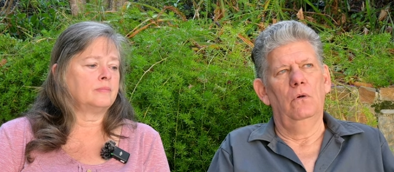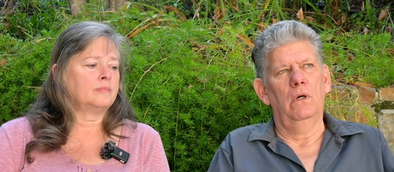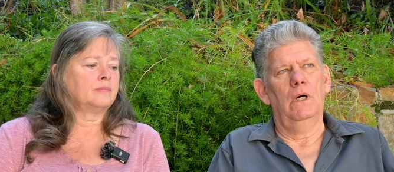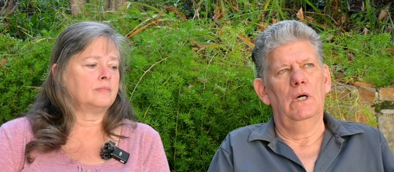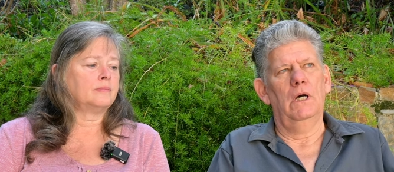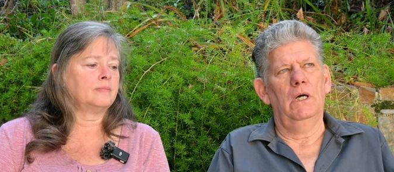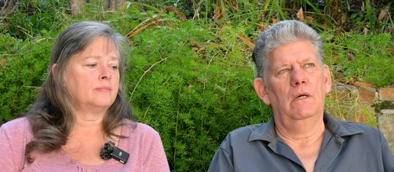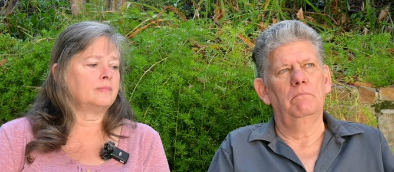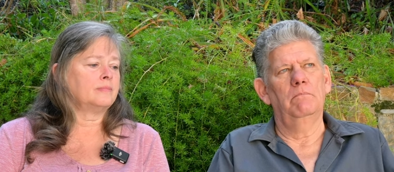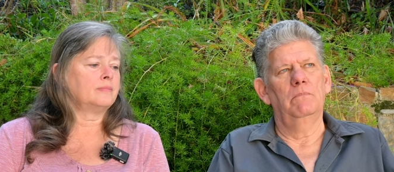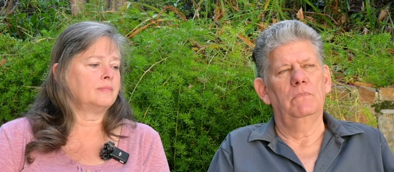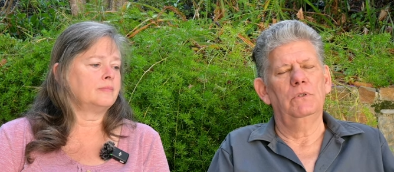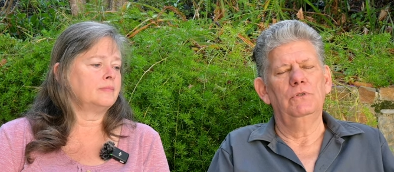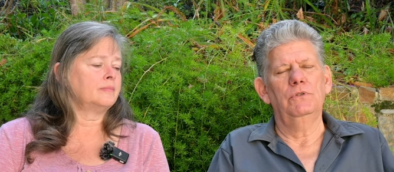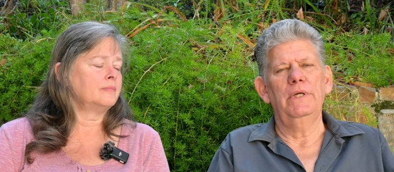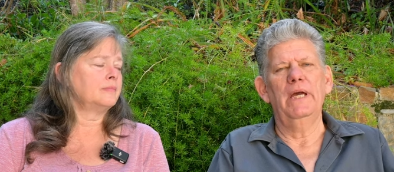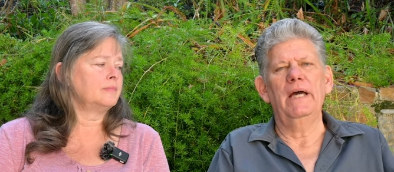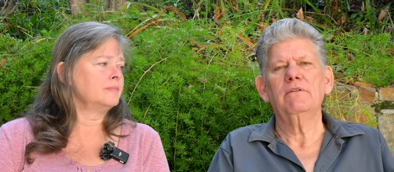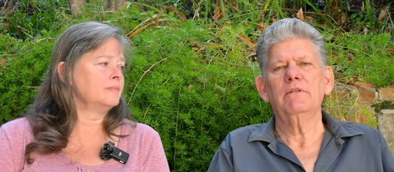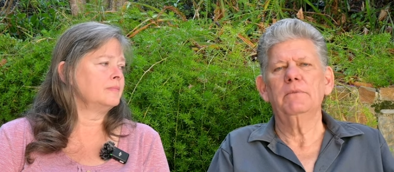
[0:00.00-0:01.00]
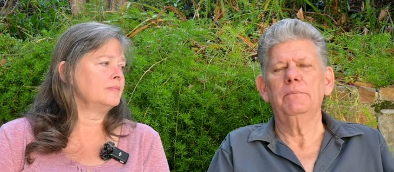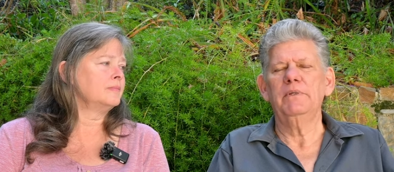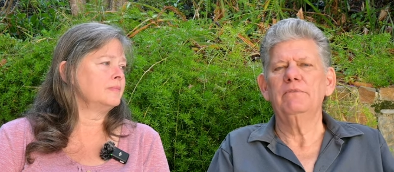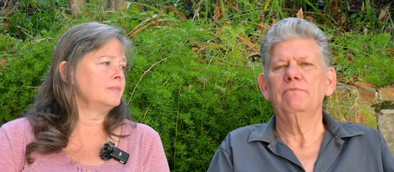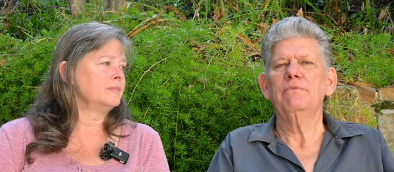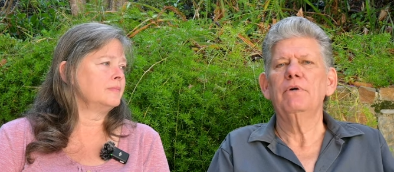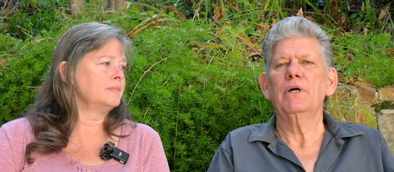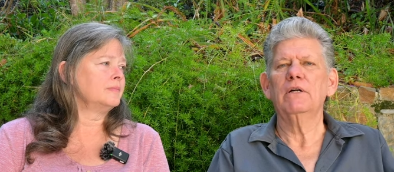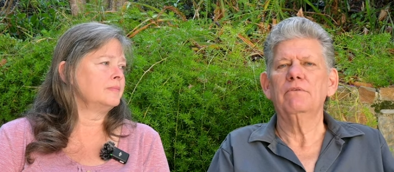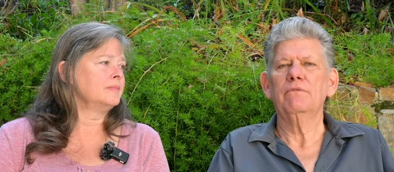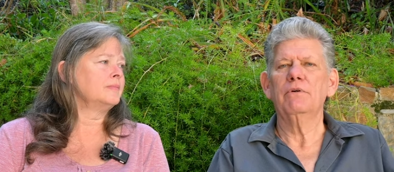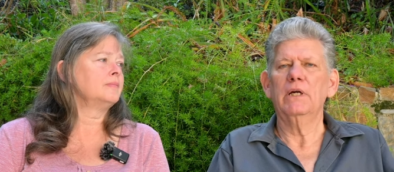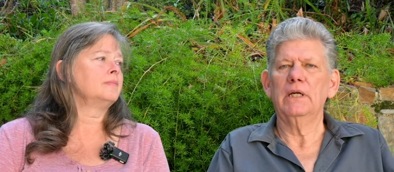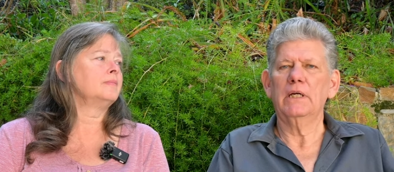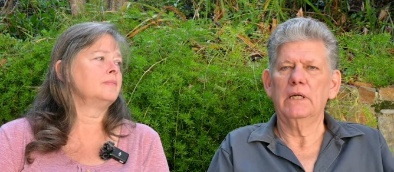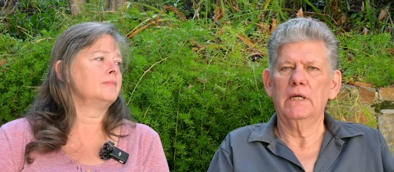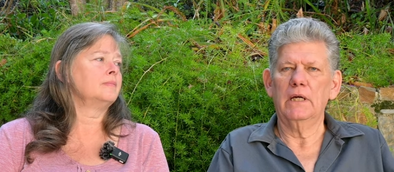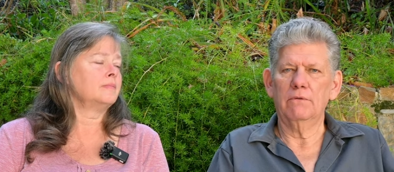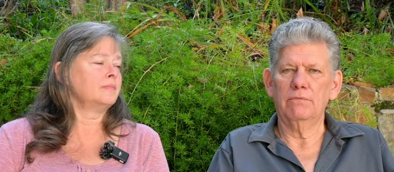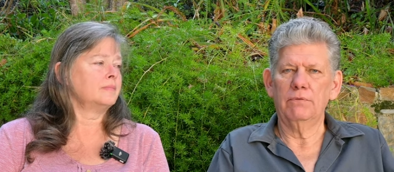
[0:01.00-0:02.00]
Speaker 1: Um, you have to be very, very
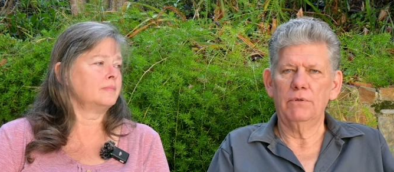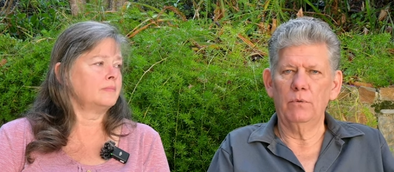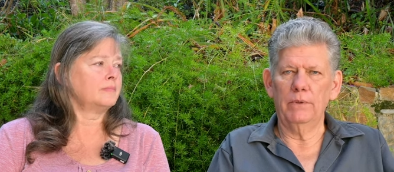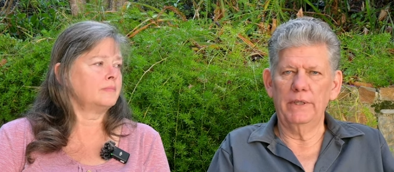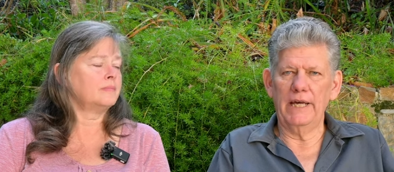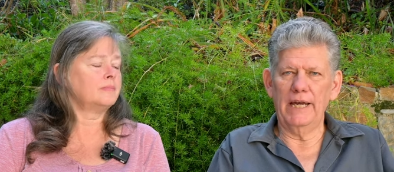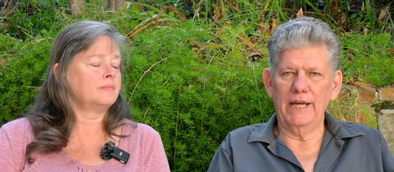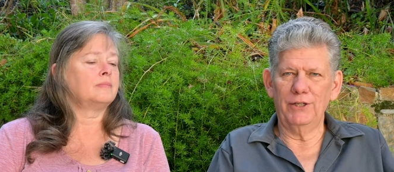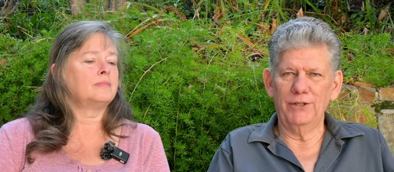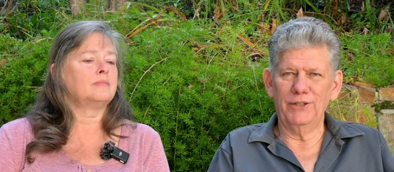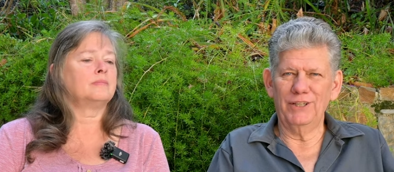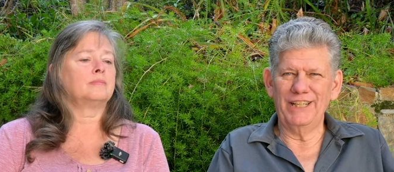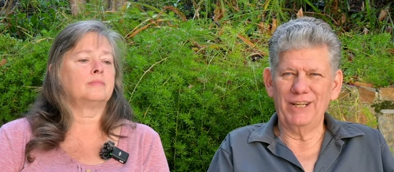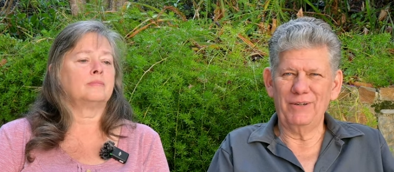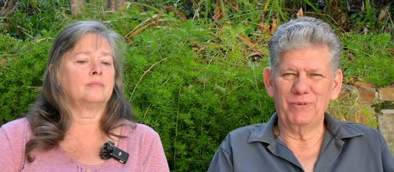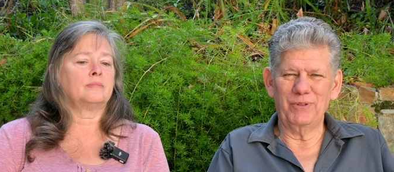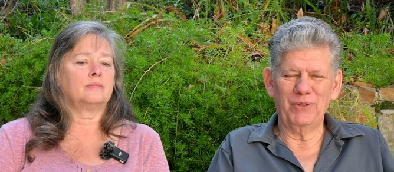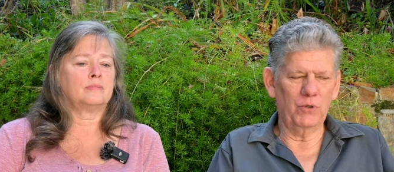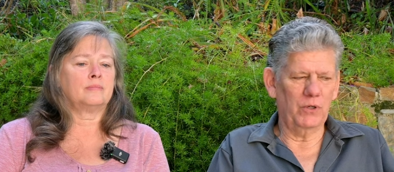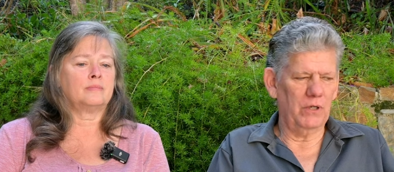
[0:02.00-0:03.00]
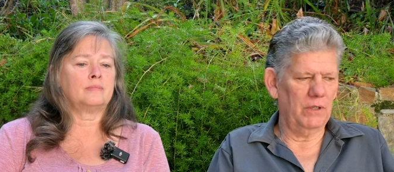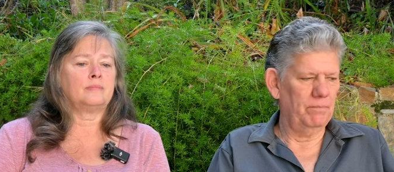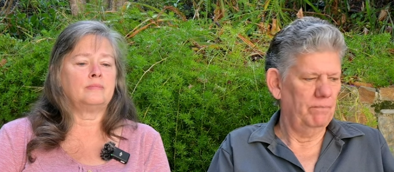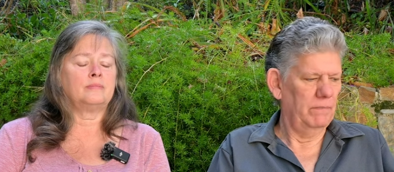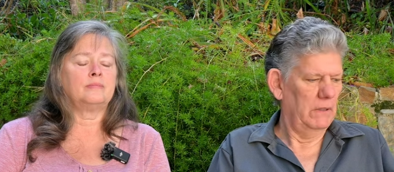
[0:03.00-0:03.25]
careful with that here in Ecuador.